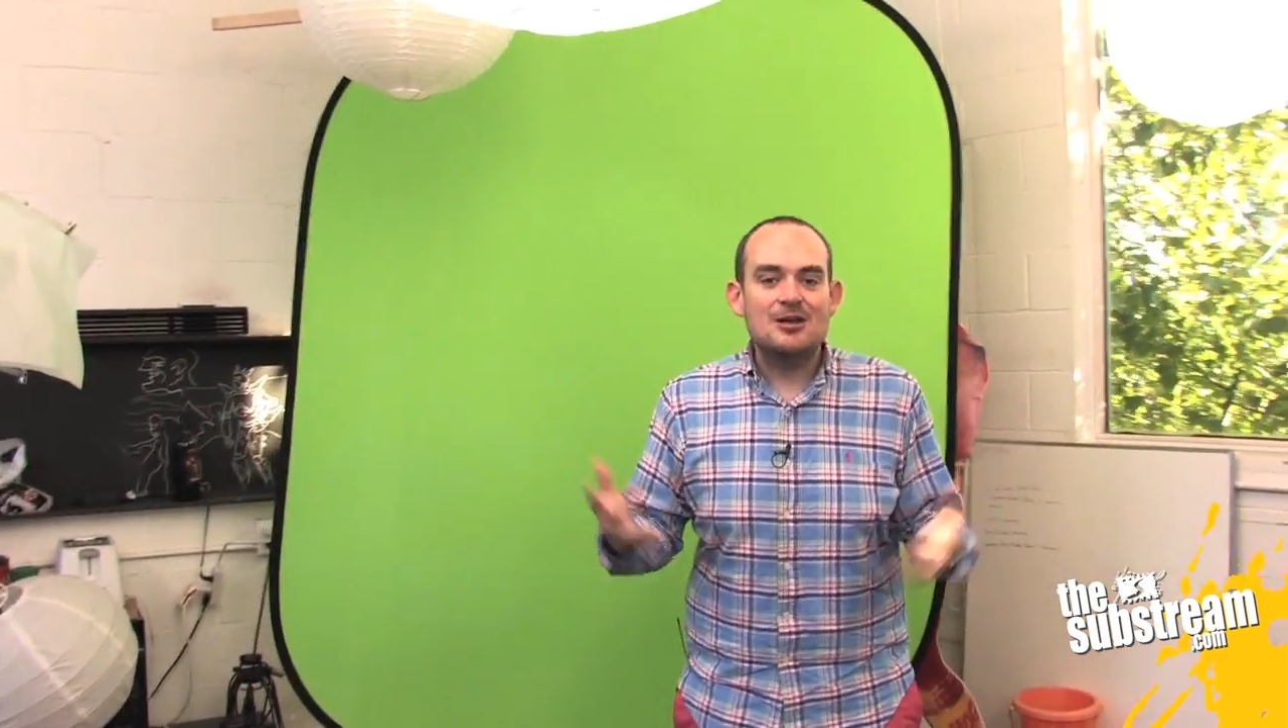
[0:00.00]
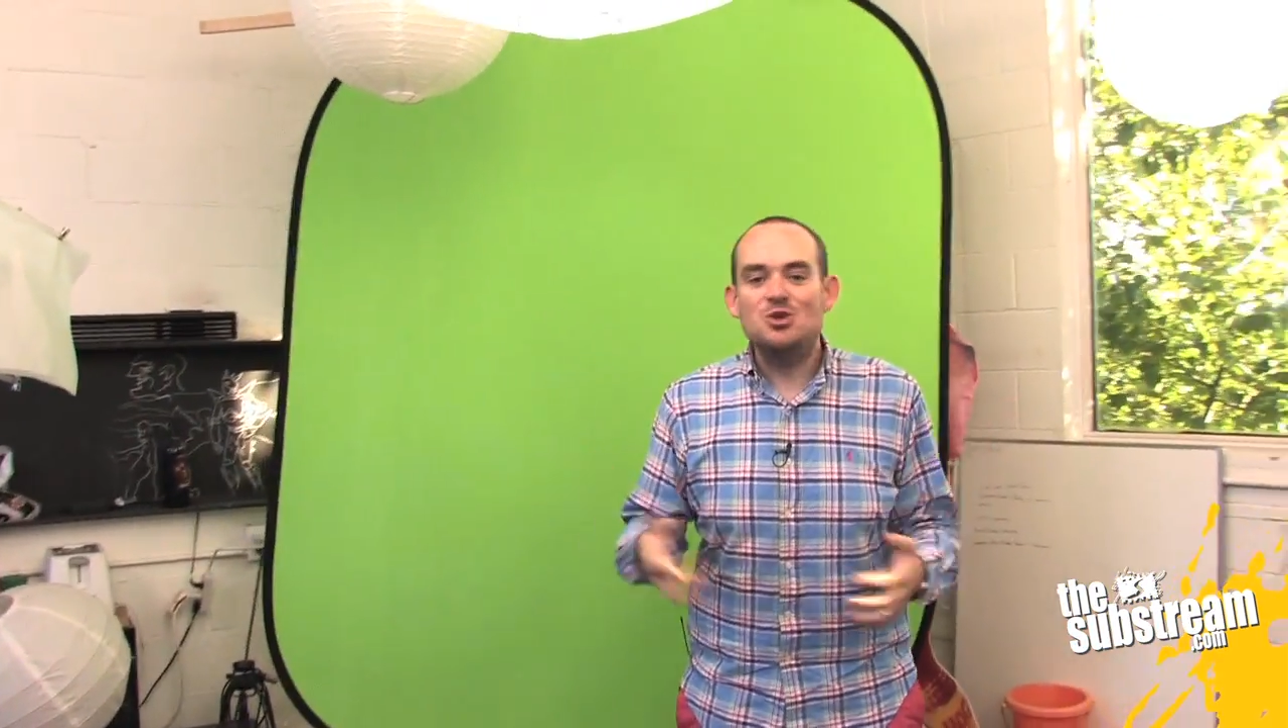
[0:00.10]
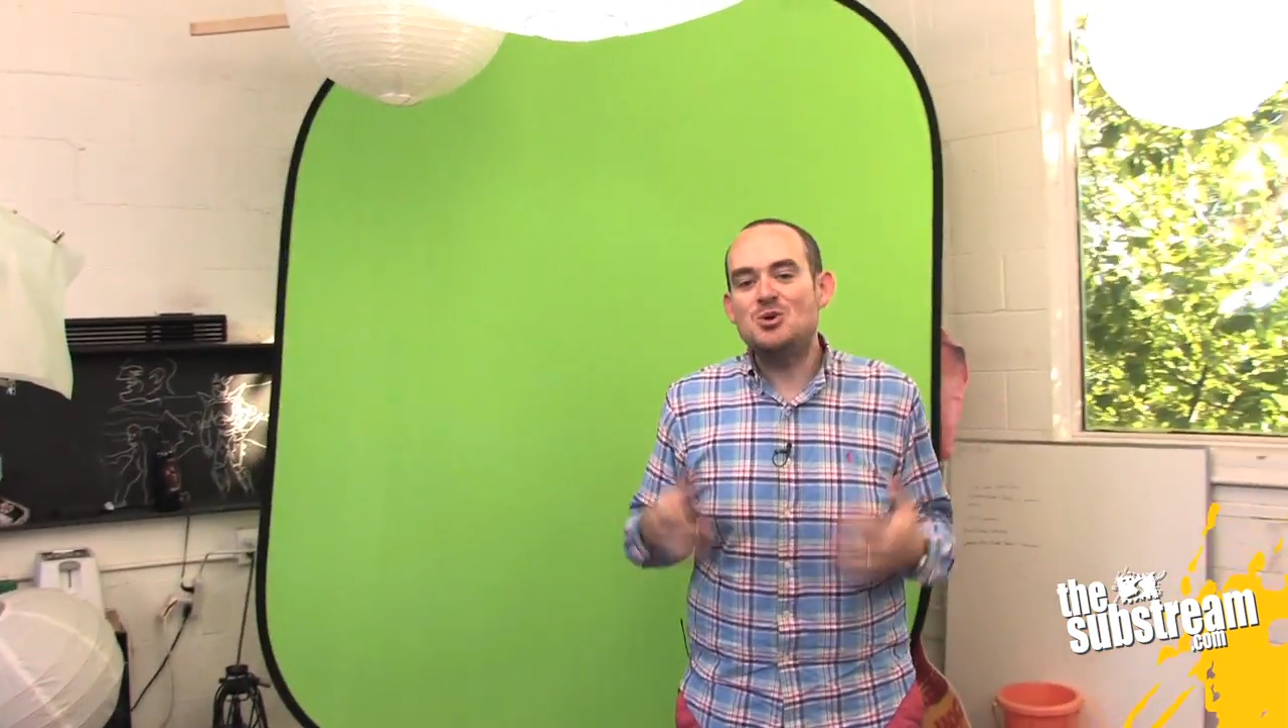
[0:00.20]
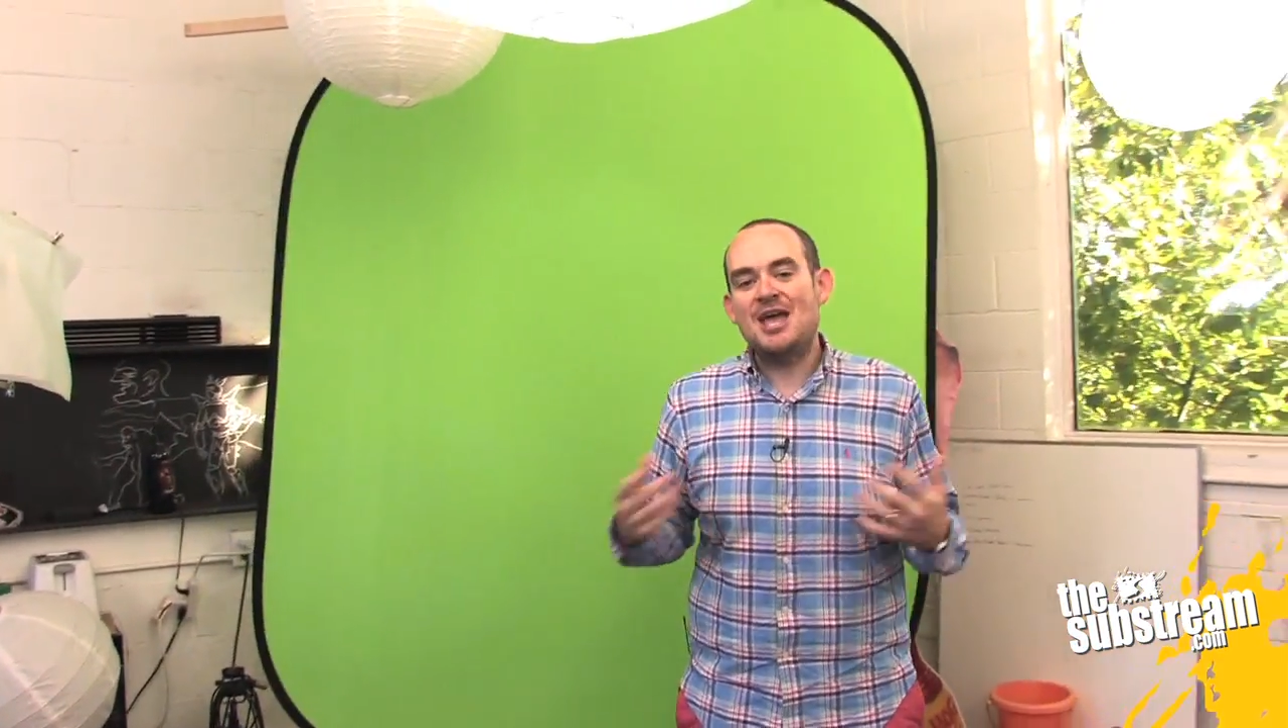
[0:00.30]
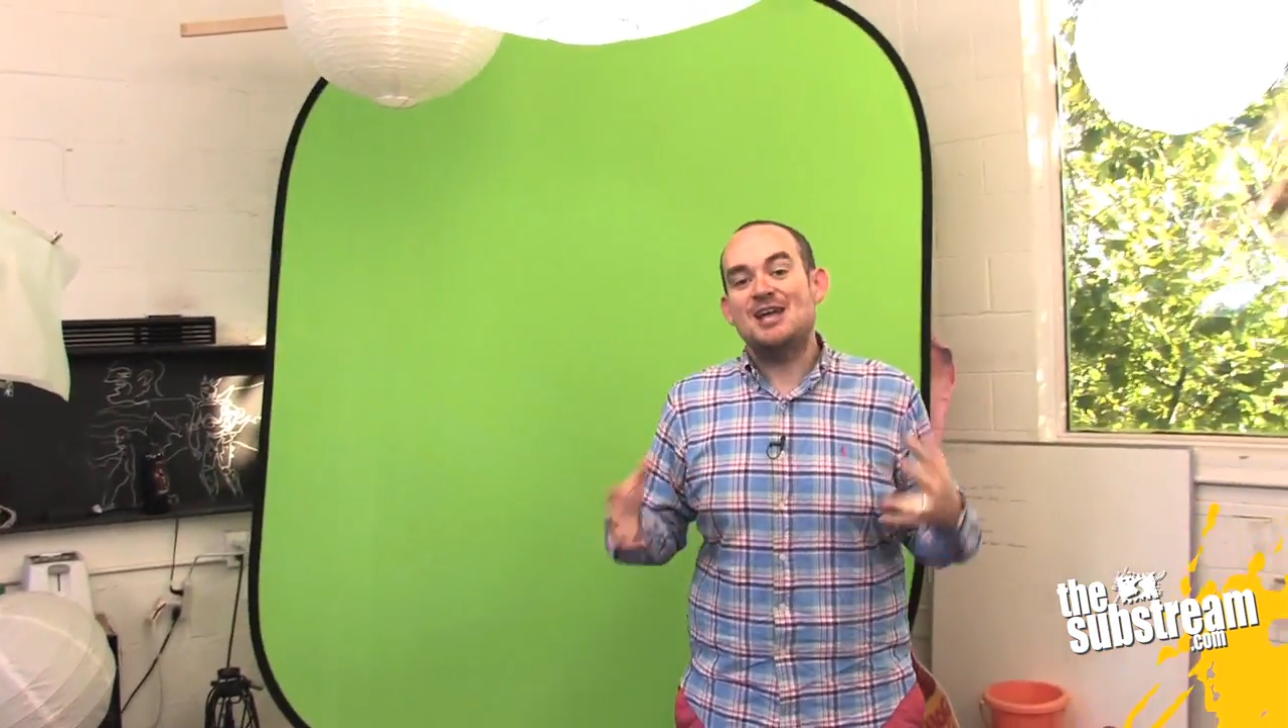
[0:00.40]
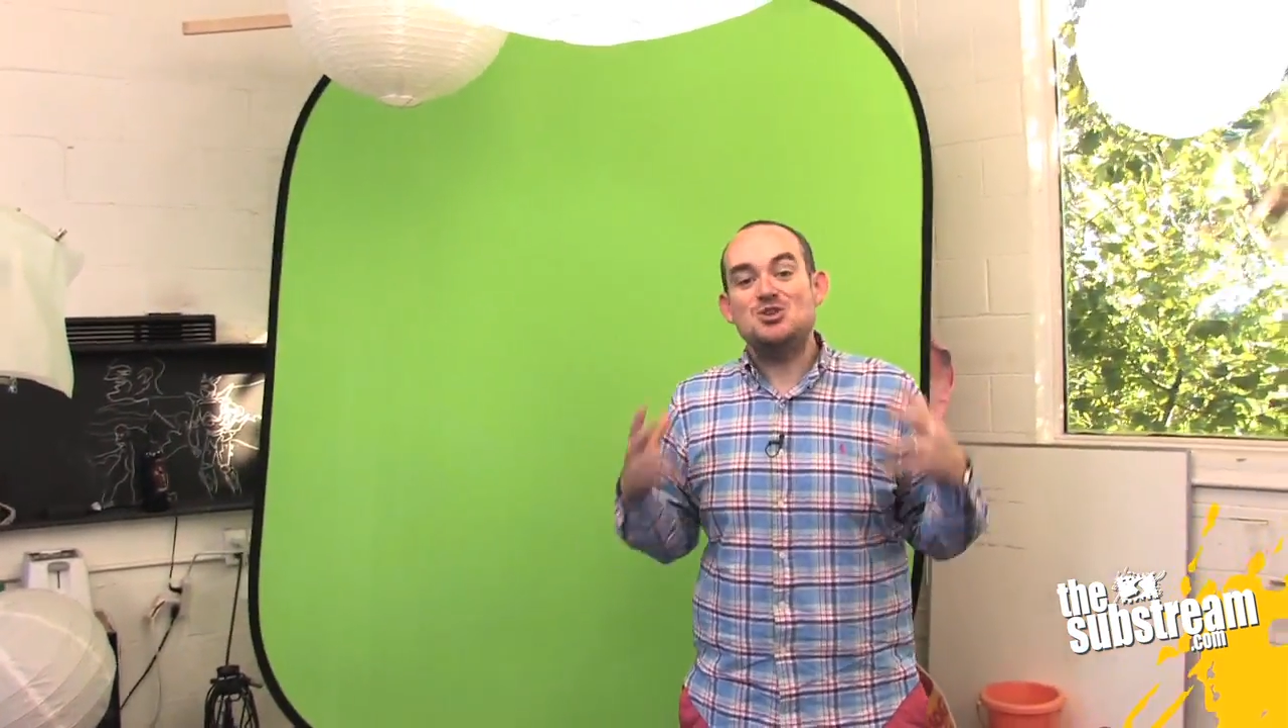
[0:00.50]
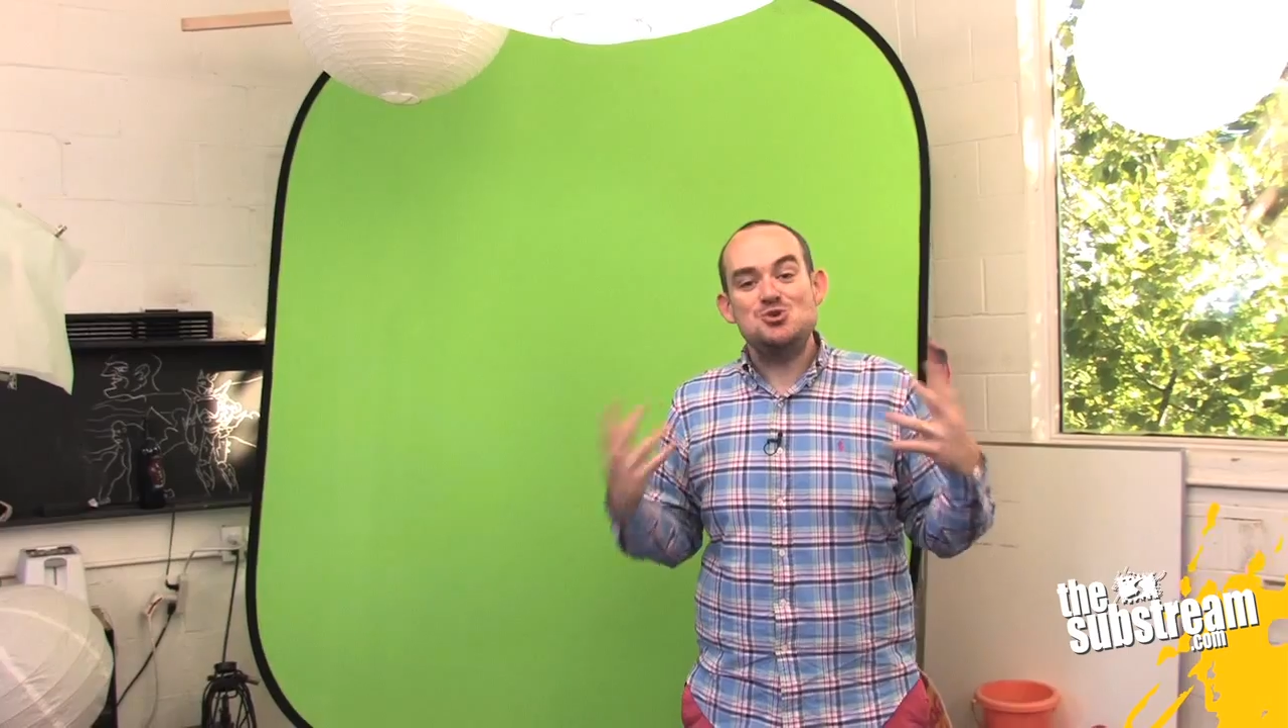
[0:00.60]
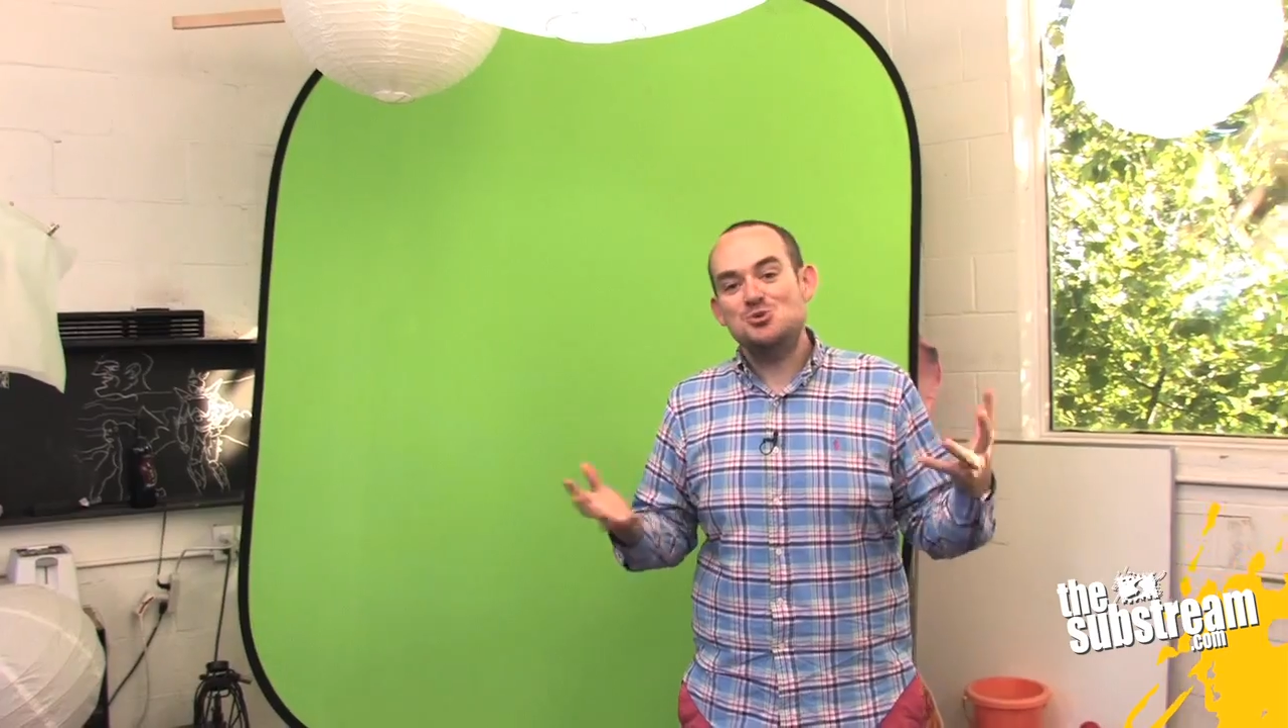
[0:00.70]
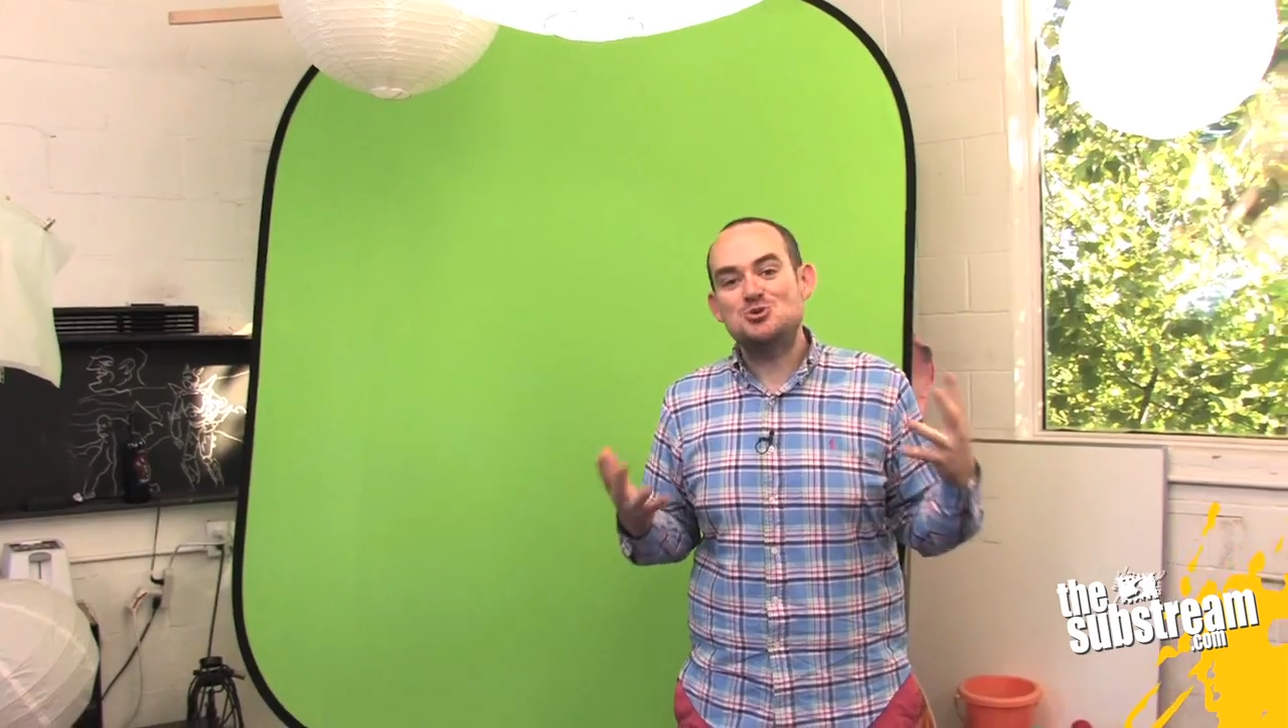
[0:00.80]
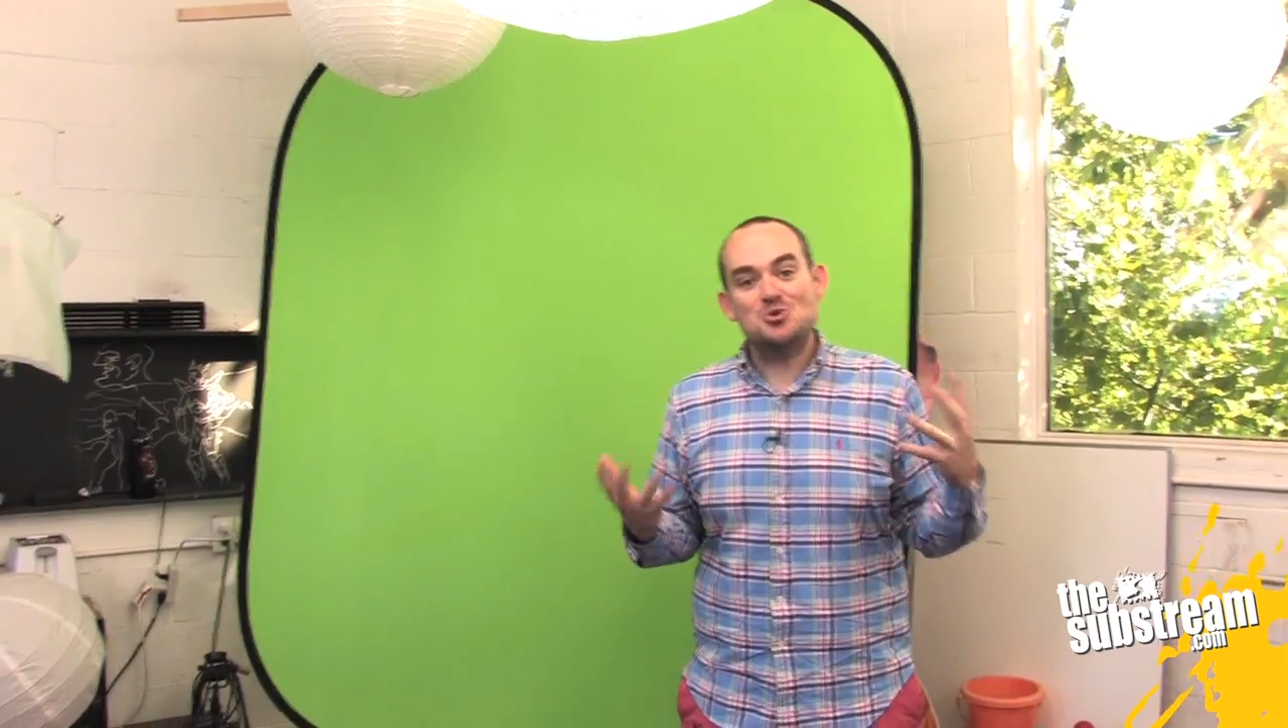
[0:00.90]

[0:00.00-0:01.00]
you can't use a